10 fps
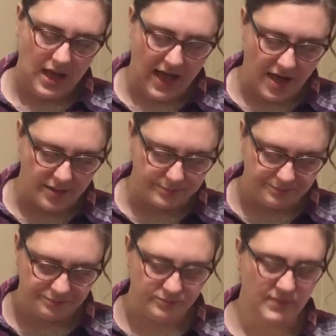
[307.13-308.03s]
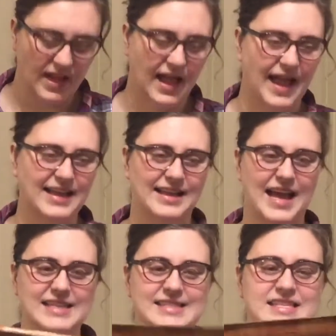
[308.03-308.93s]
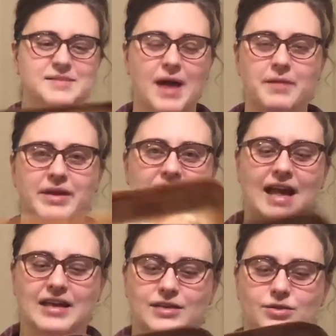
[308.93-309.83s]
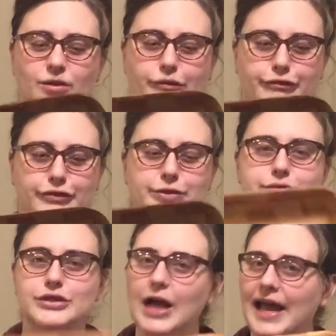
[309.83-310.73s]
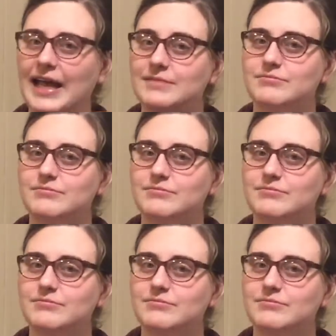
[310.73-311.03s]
I guess this might be like a little fruit tray.